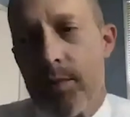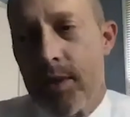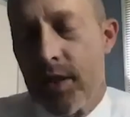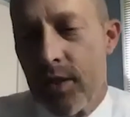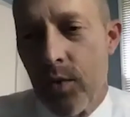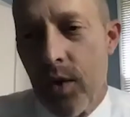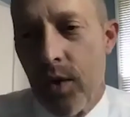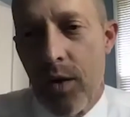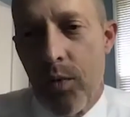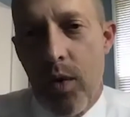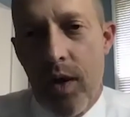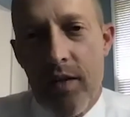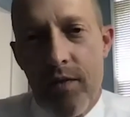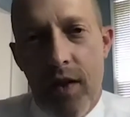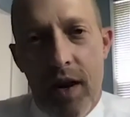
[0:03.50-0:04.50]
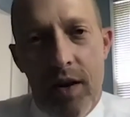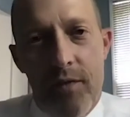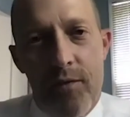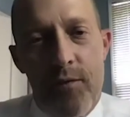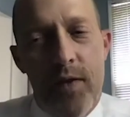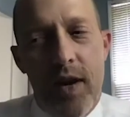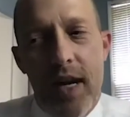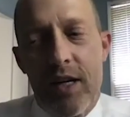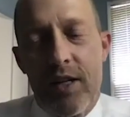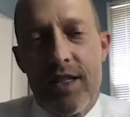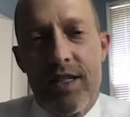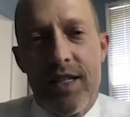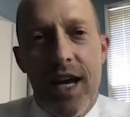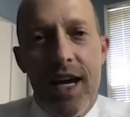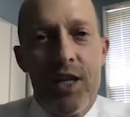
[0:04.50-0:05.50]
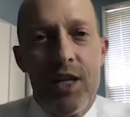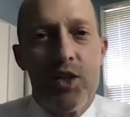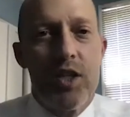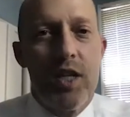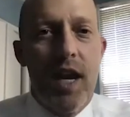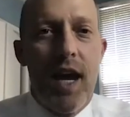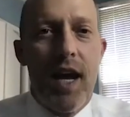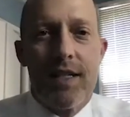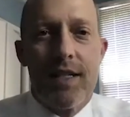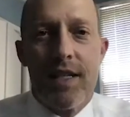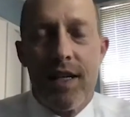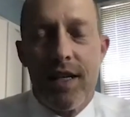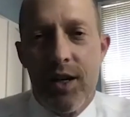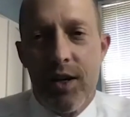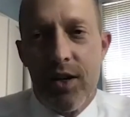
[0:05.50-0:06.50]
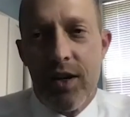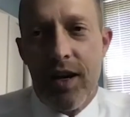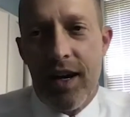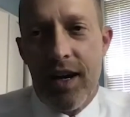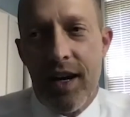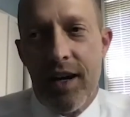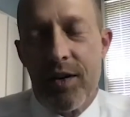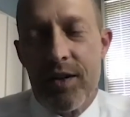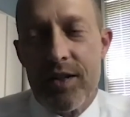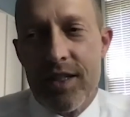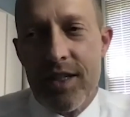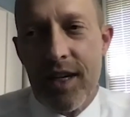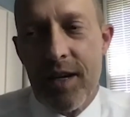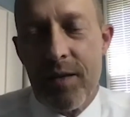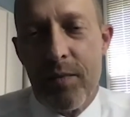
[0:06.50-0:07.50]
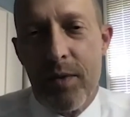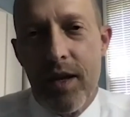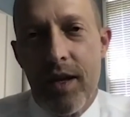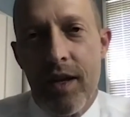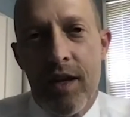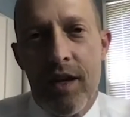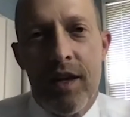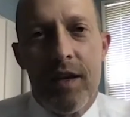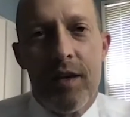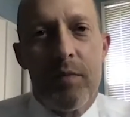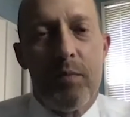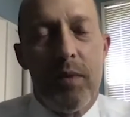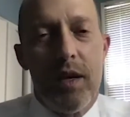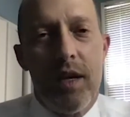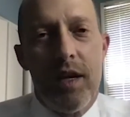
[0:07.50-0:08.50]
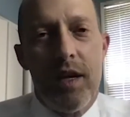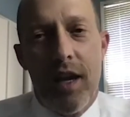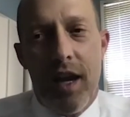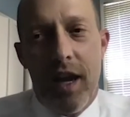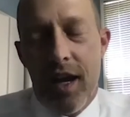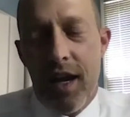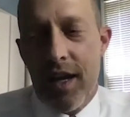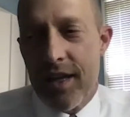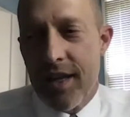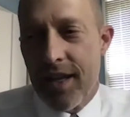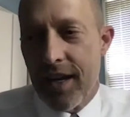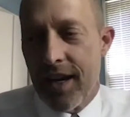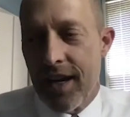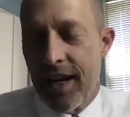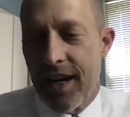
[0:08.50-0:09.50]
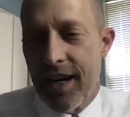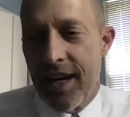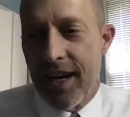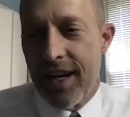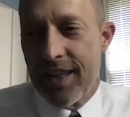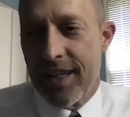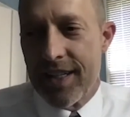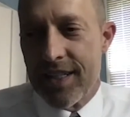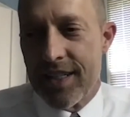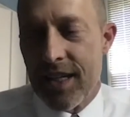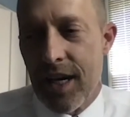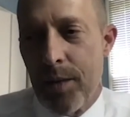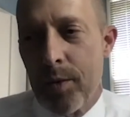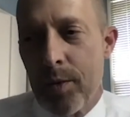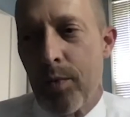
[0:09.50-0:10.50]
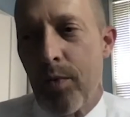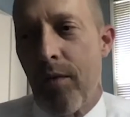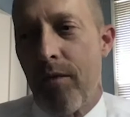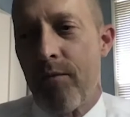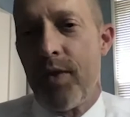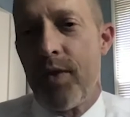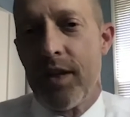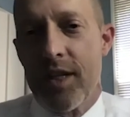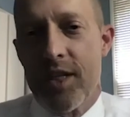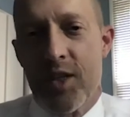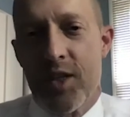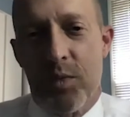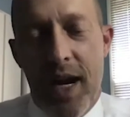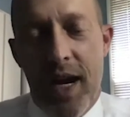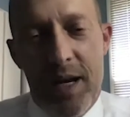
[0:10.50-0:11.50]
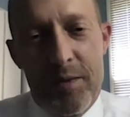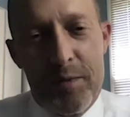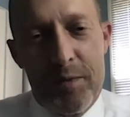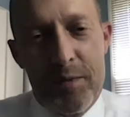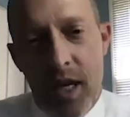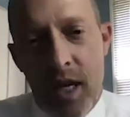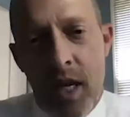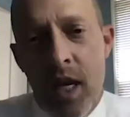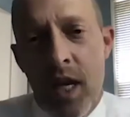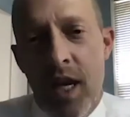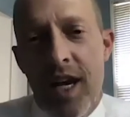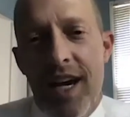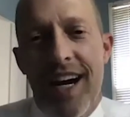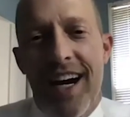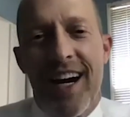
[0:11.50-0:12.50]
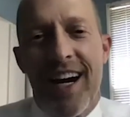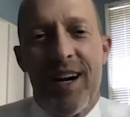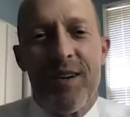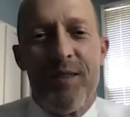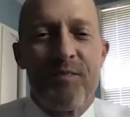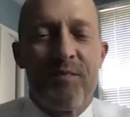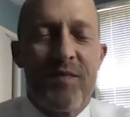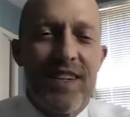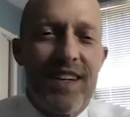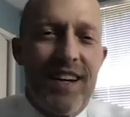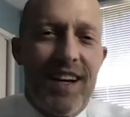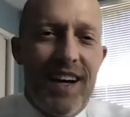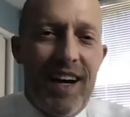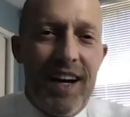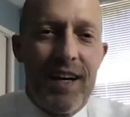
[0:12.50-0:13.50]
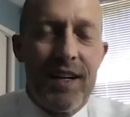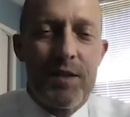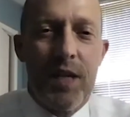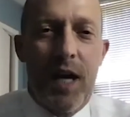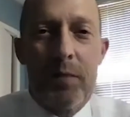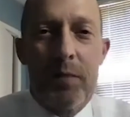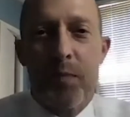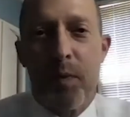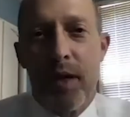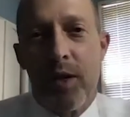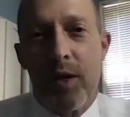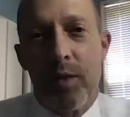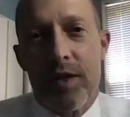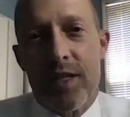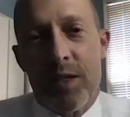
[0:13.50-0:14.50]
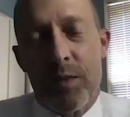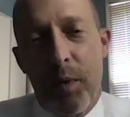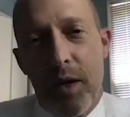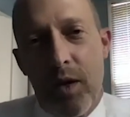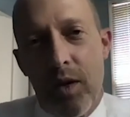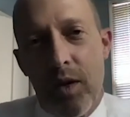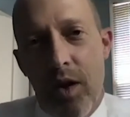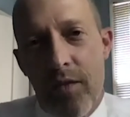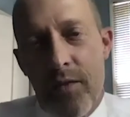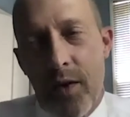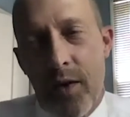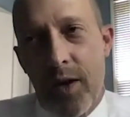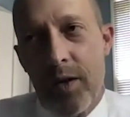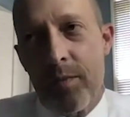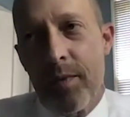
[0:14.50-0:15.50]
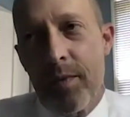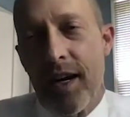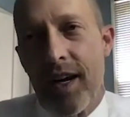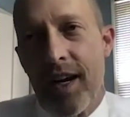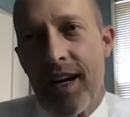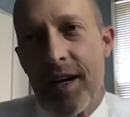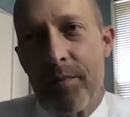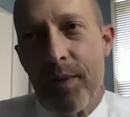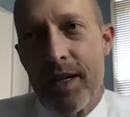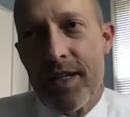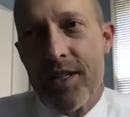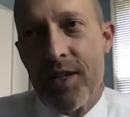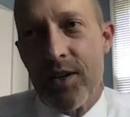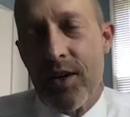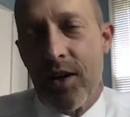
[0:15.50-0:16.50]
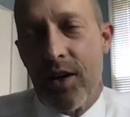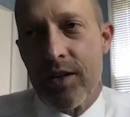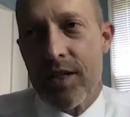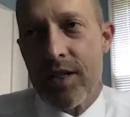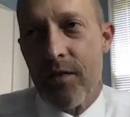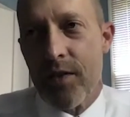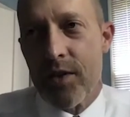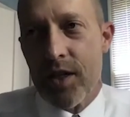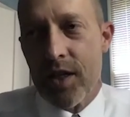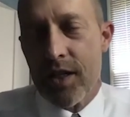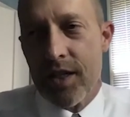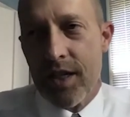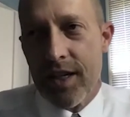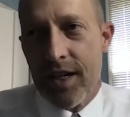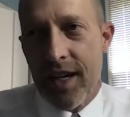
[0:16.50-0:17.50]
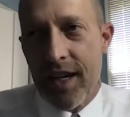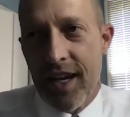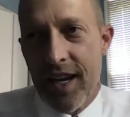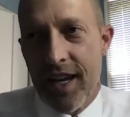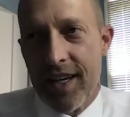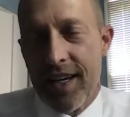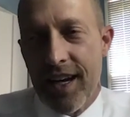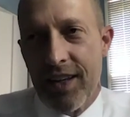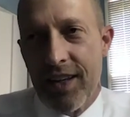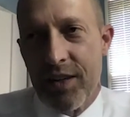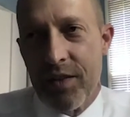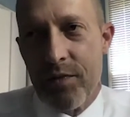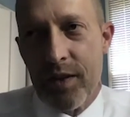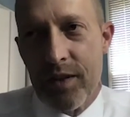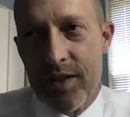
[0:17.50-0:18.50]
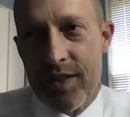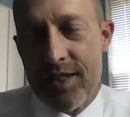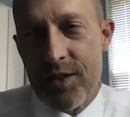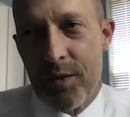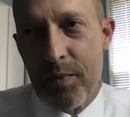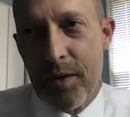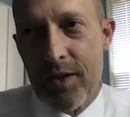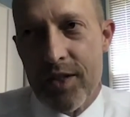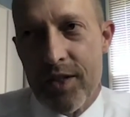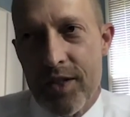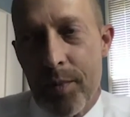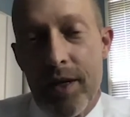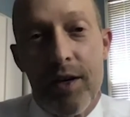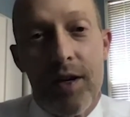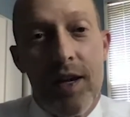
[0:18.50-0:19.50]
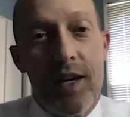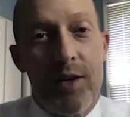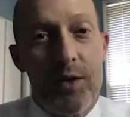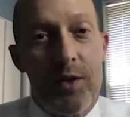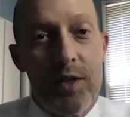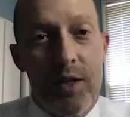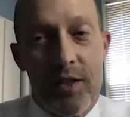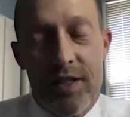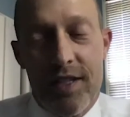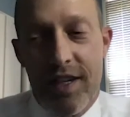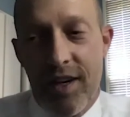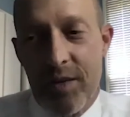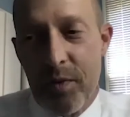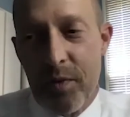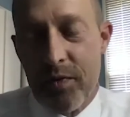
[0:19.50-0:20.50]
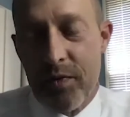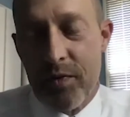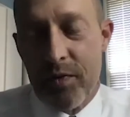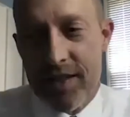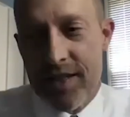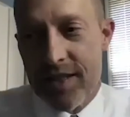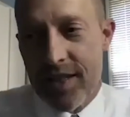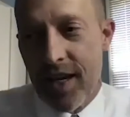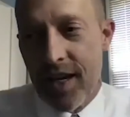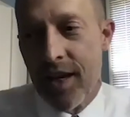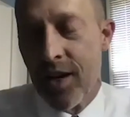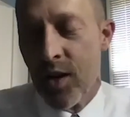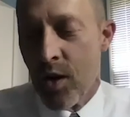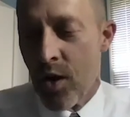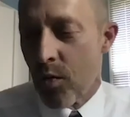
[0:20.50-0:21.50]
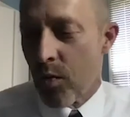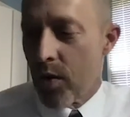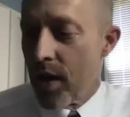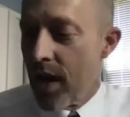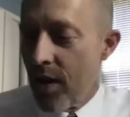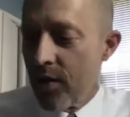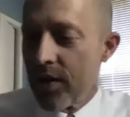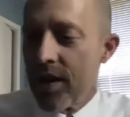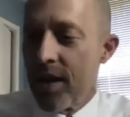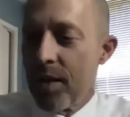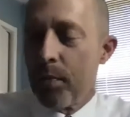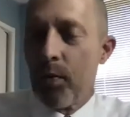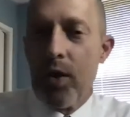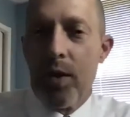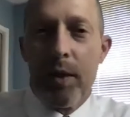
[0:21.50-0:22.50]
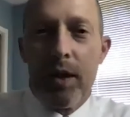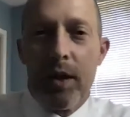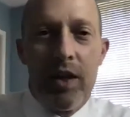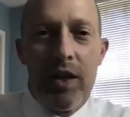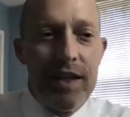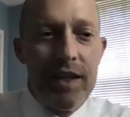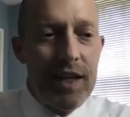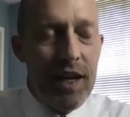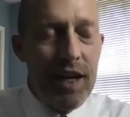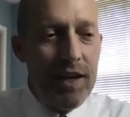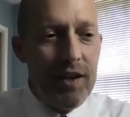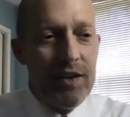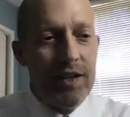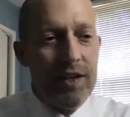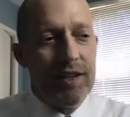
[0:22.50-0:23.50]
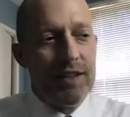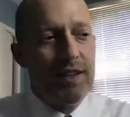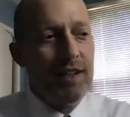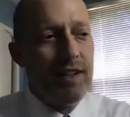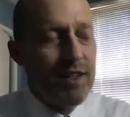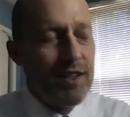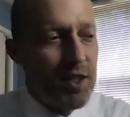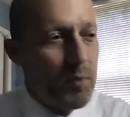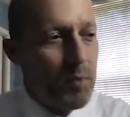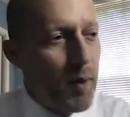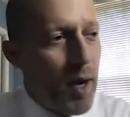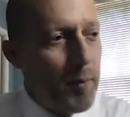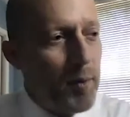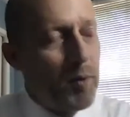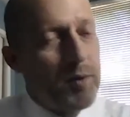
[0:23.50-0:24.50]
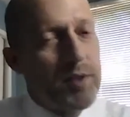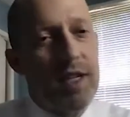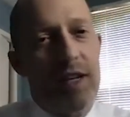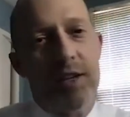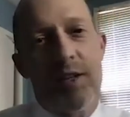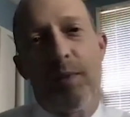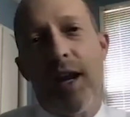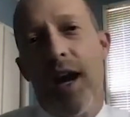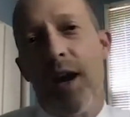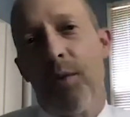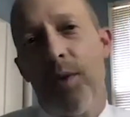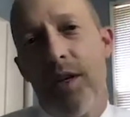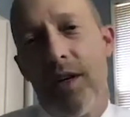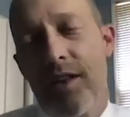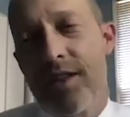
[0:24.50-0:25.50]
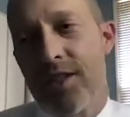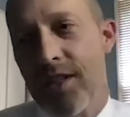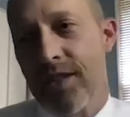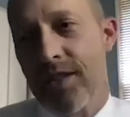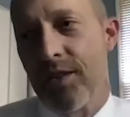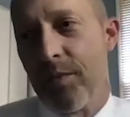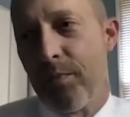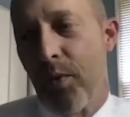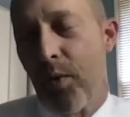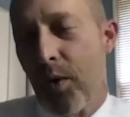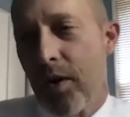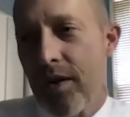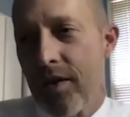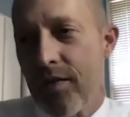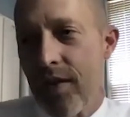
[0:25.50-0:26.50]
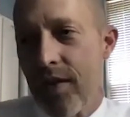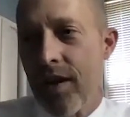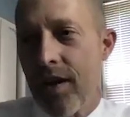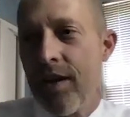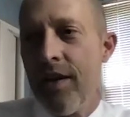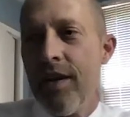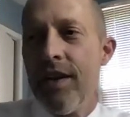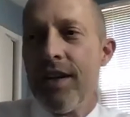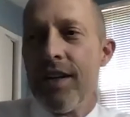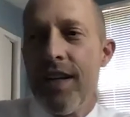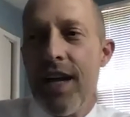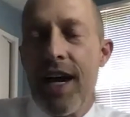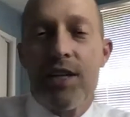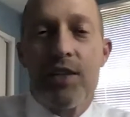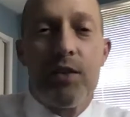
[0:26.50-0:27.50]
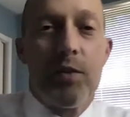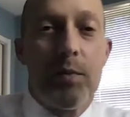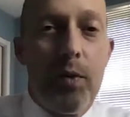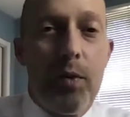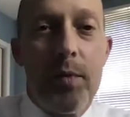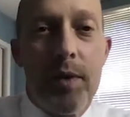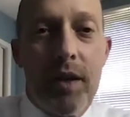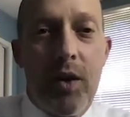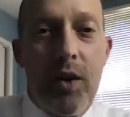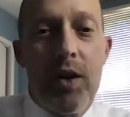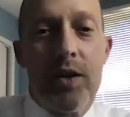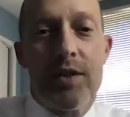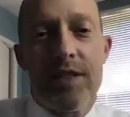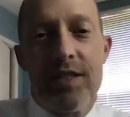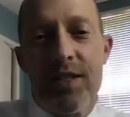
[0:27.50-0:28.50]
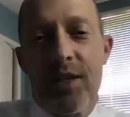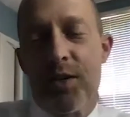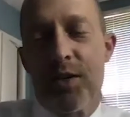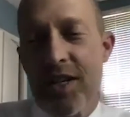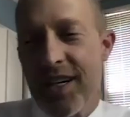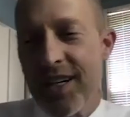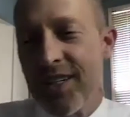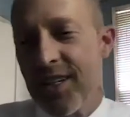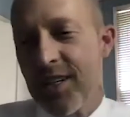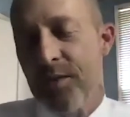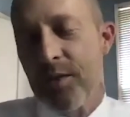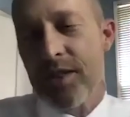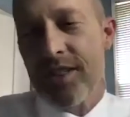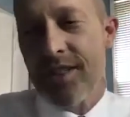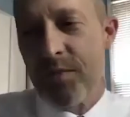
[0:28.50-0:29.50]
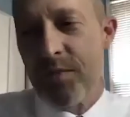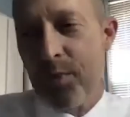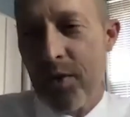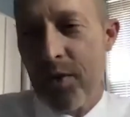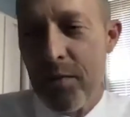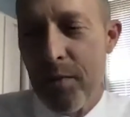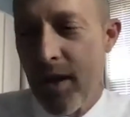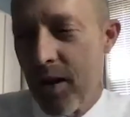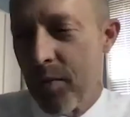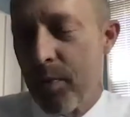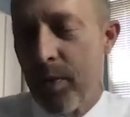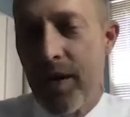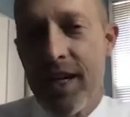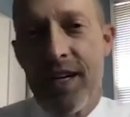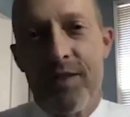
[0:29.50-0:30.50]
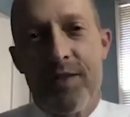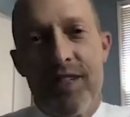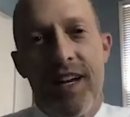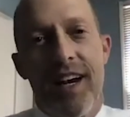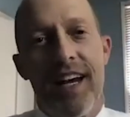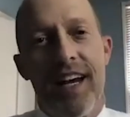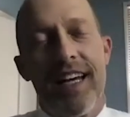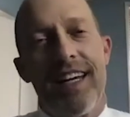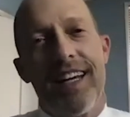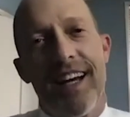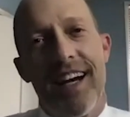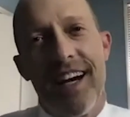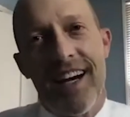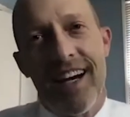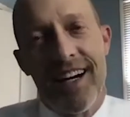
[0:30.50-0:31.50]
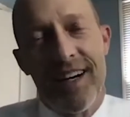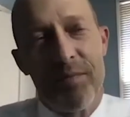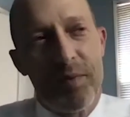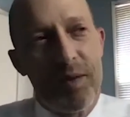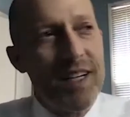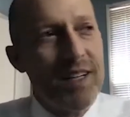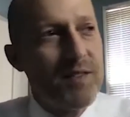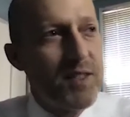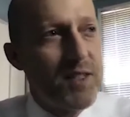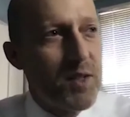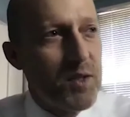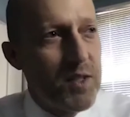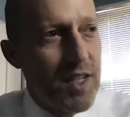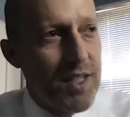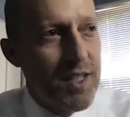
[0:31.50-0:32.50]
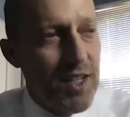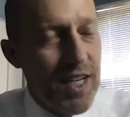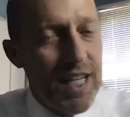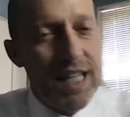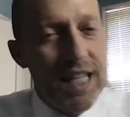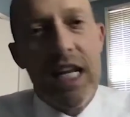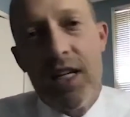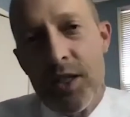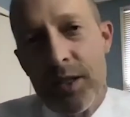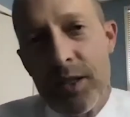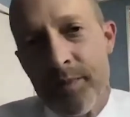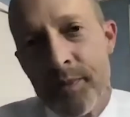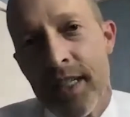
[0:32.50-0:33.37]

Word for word: to uh, one of our fireside chats here. Uh, it's going to be me and uh, and the indomitable Phillis Rambsy. Um, I, Tom Spiggle with the Spiggle Law Firm, uh, based here in Arlington, Virginia, and I'll let Phillis do a better job in introducing herself. But Phillis is a renowned employment law litigator, and she probably won't tell you, but I will, that she's on the board of the uh, National Employment Lawyers Association, which is the premier plaintiff side uh, plaintiffs association in the nation.